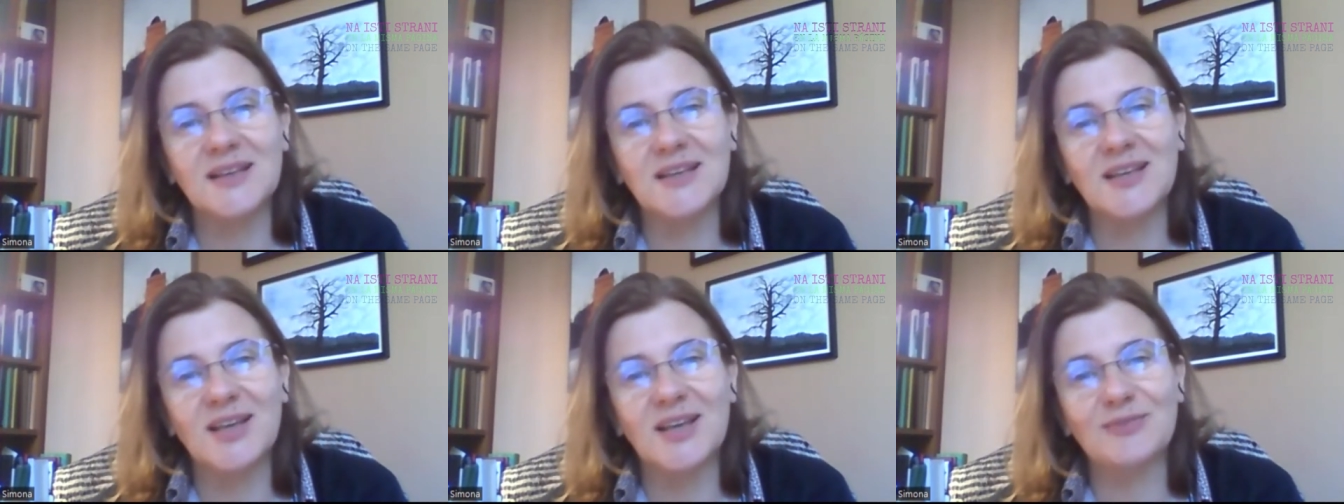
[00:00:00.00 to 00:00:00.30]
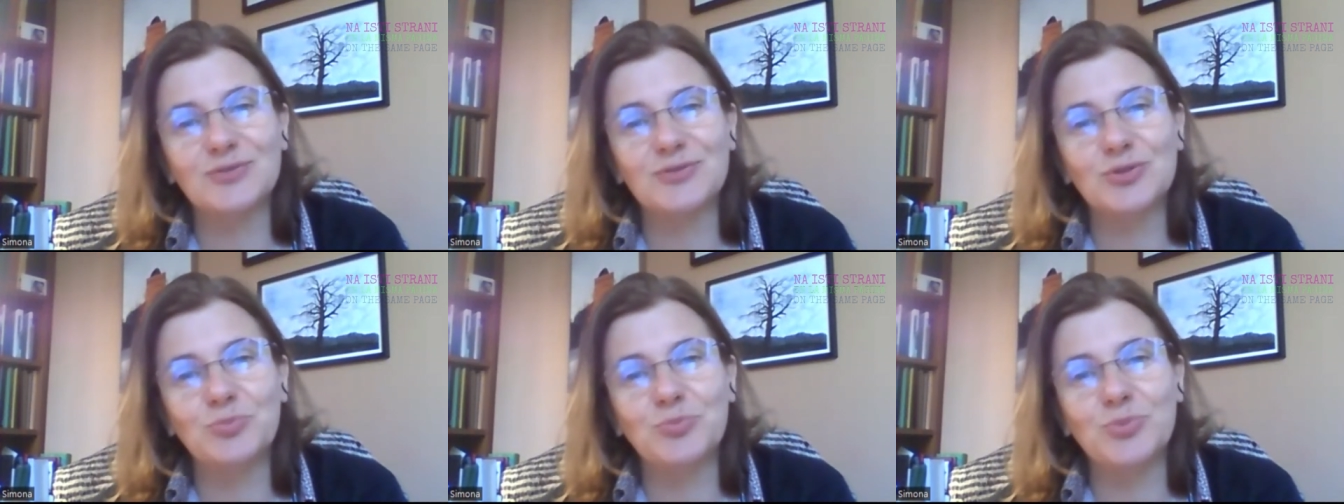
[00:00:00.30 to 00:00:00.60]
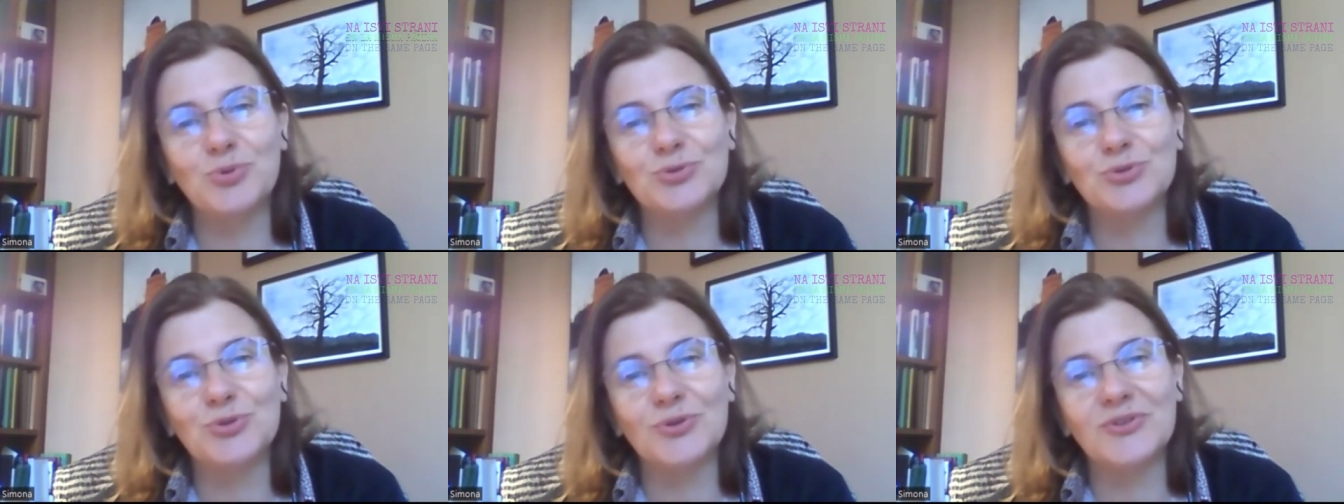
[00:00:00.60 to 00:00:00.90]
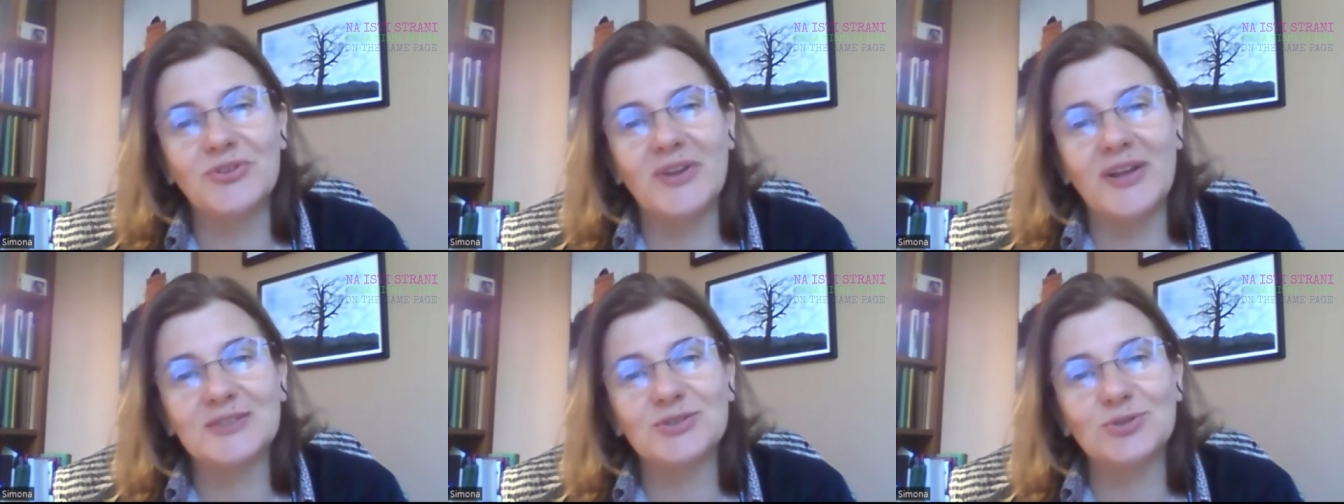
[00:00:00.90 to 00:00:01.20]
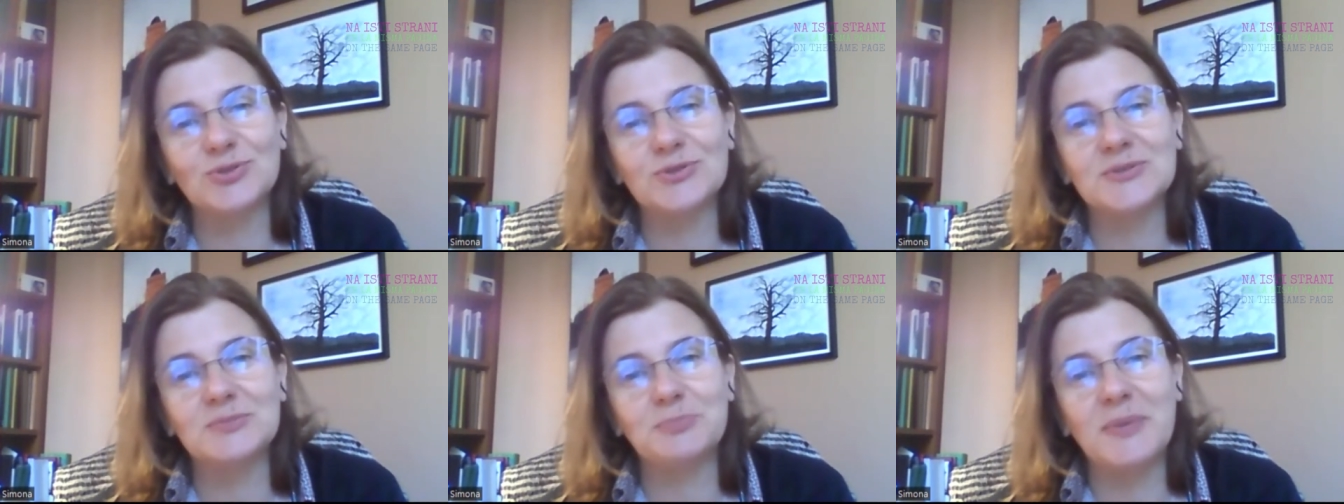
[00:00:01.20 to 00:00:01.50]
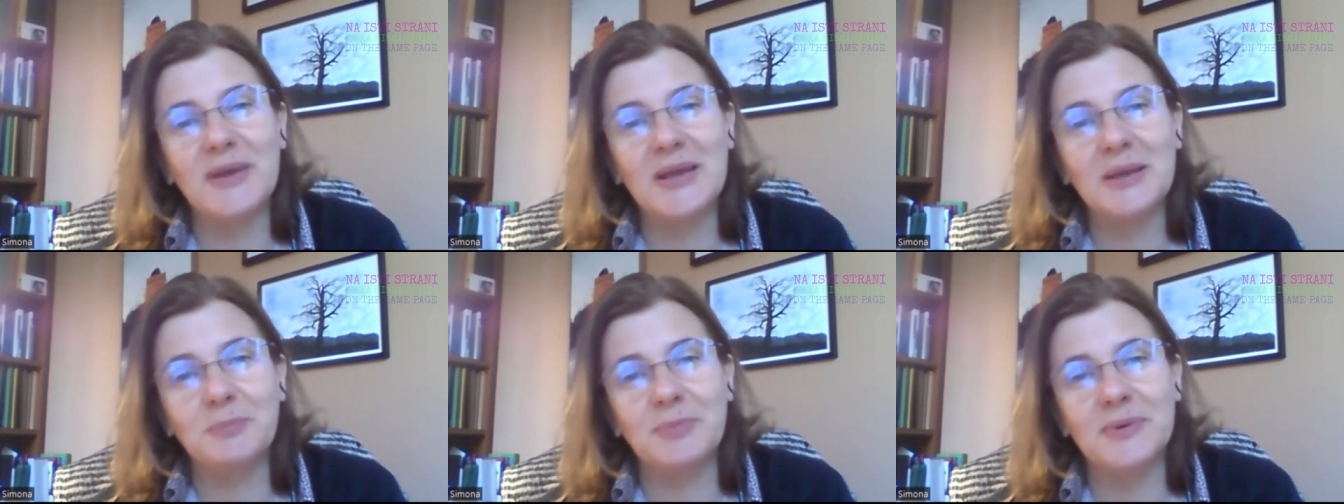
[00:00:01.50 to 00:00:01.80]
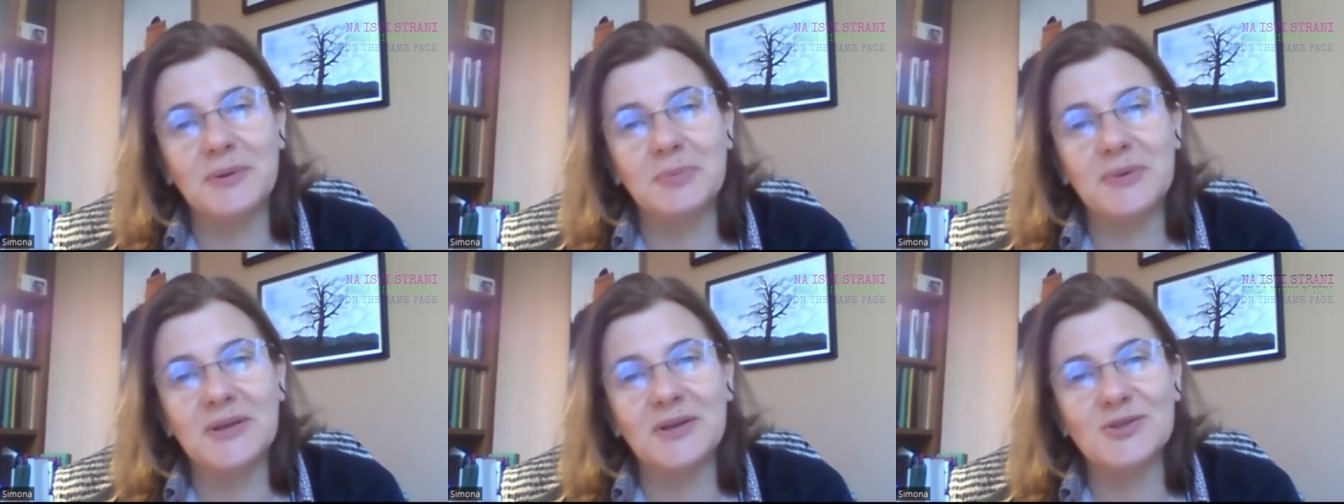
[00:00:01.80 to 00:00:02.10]
I have to put all that on
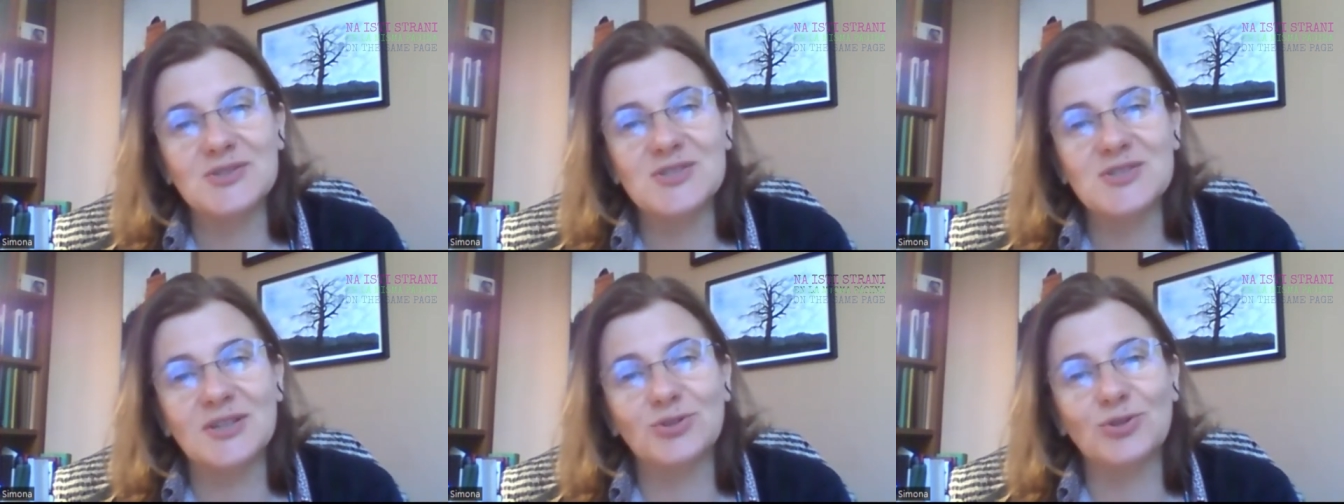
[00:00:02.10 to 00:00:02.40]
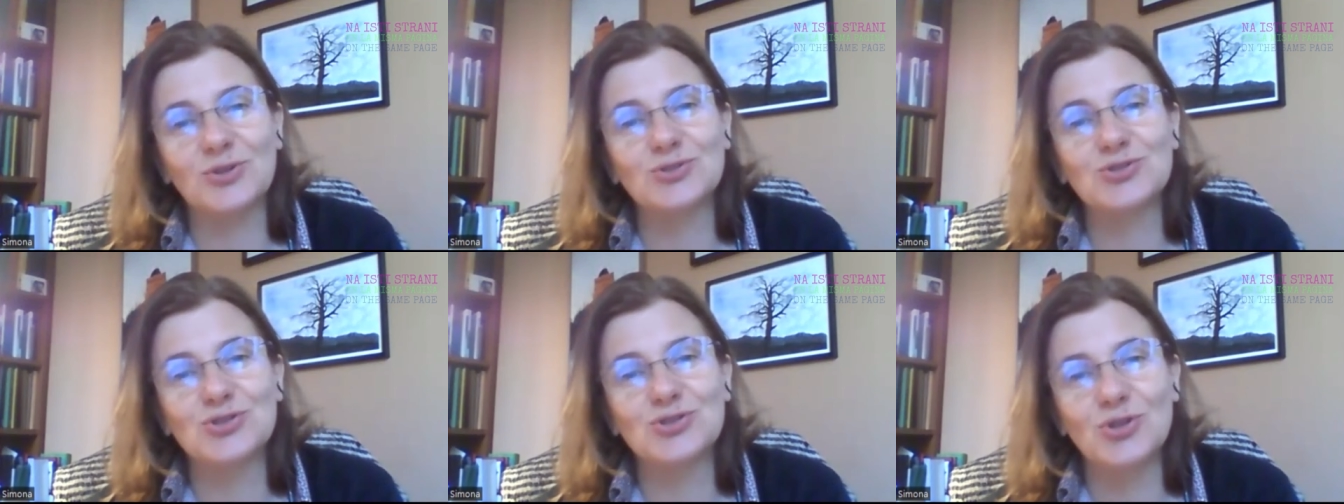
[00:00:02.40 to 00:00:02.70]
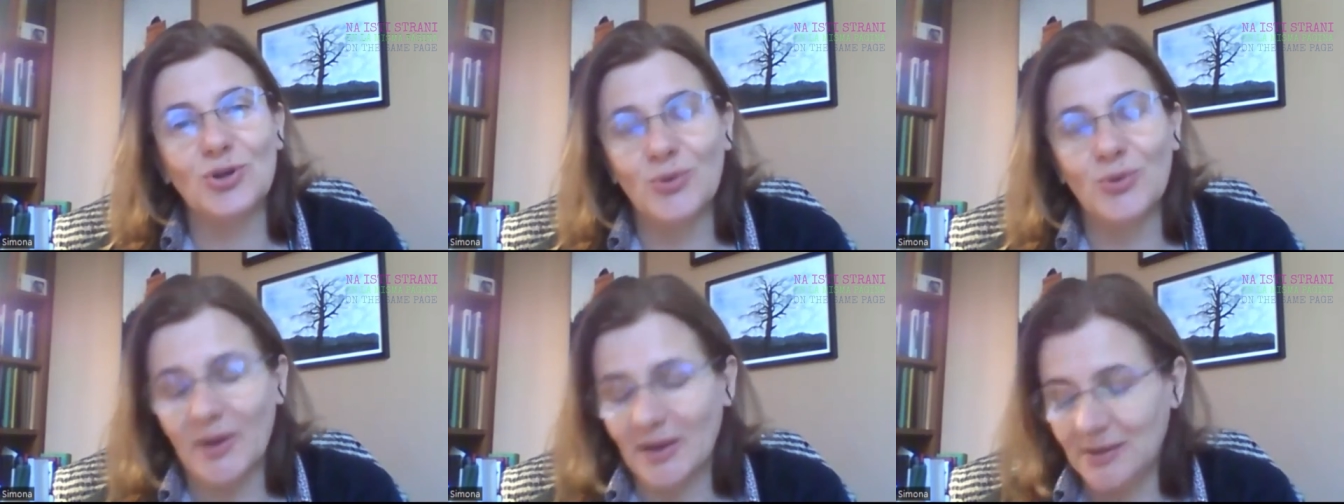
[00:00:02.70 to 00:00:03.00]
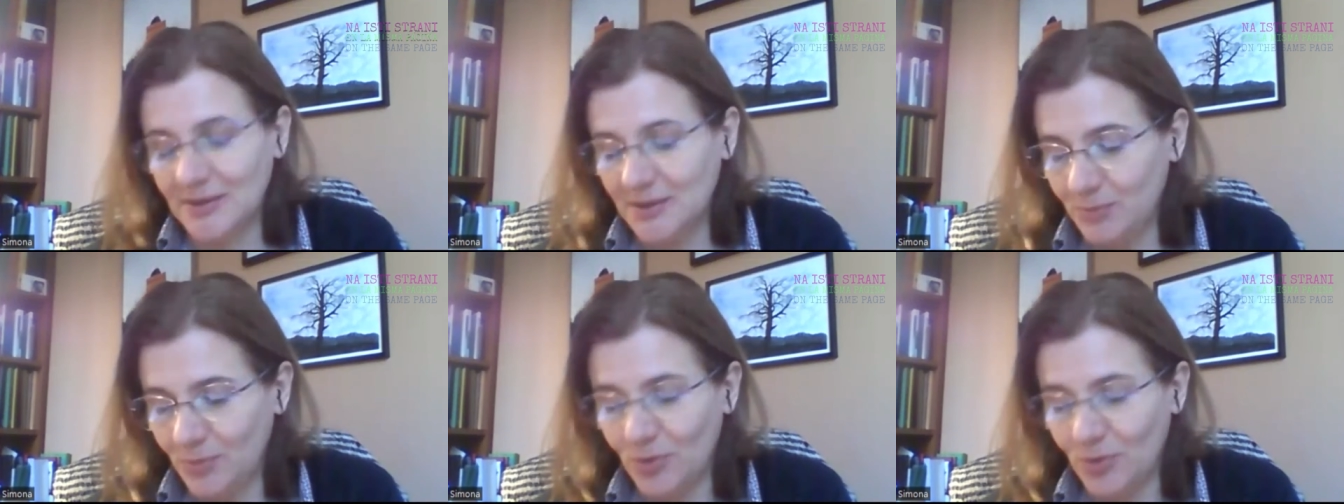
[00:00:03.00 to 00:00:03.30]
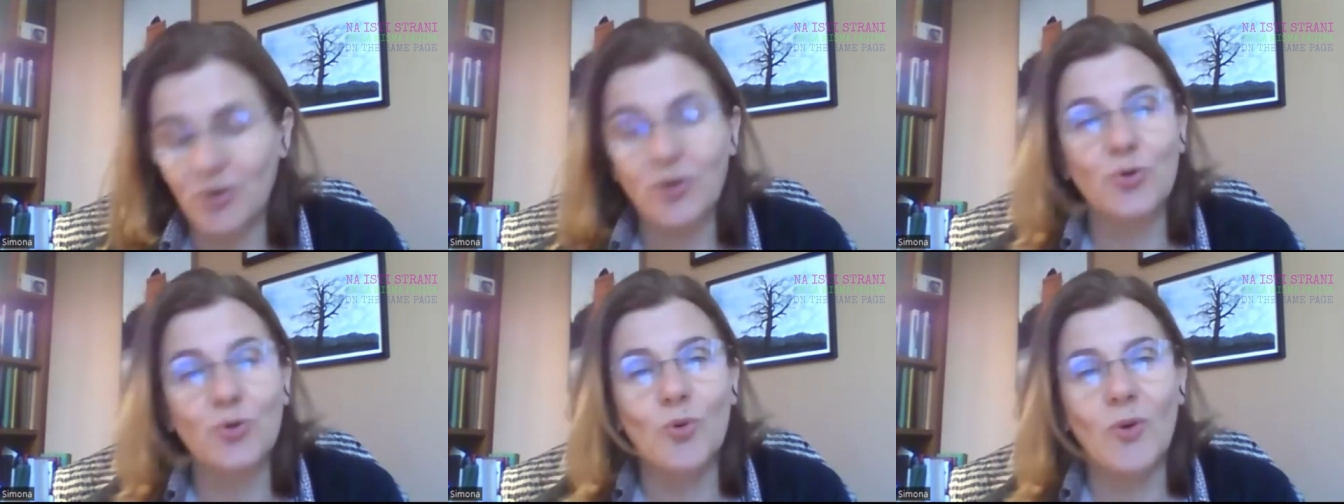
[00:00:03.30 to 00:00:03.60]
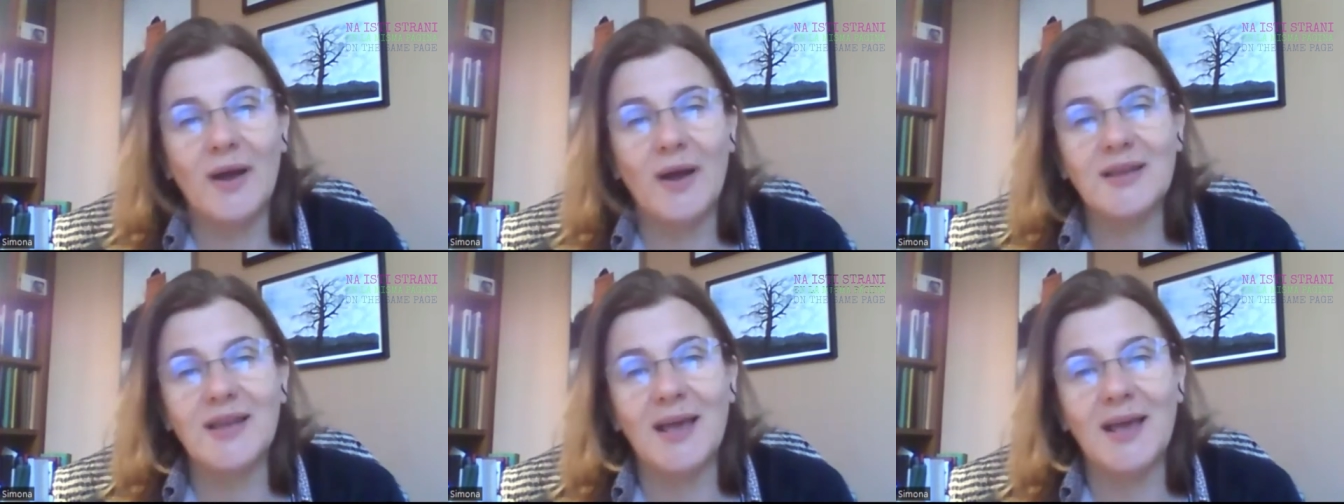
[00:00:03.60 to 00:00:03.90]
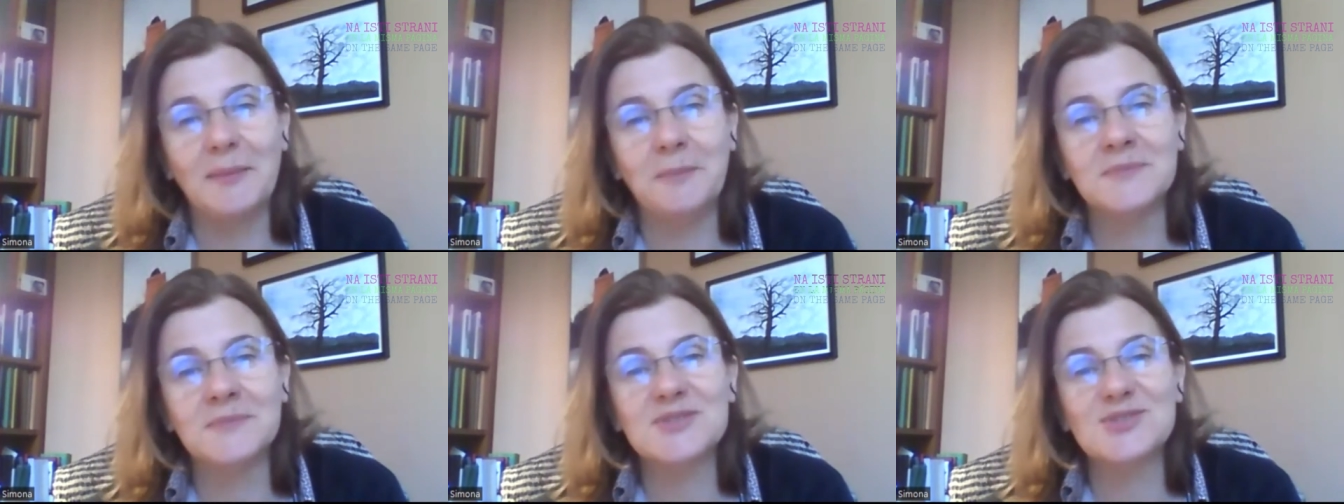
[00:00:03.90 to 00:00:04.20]
paper because I don't know anymore who I
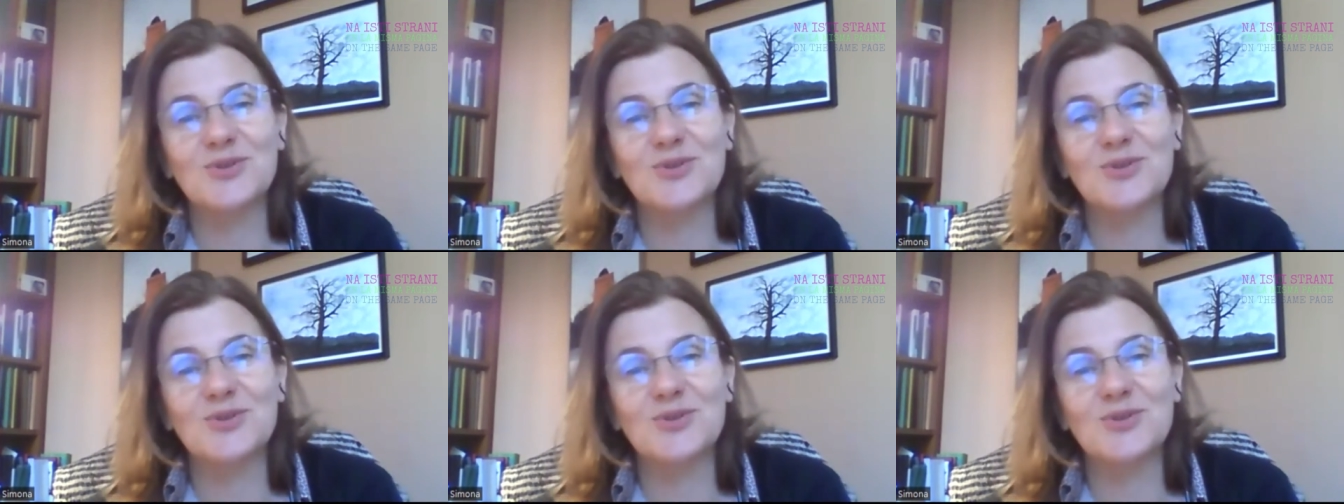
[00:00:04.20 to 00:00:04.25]
am.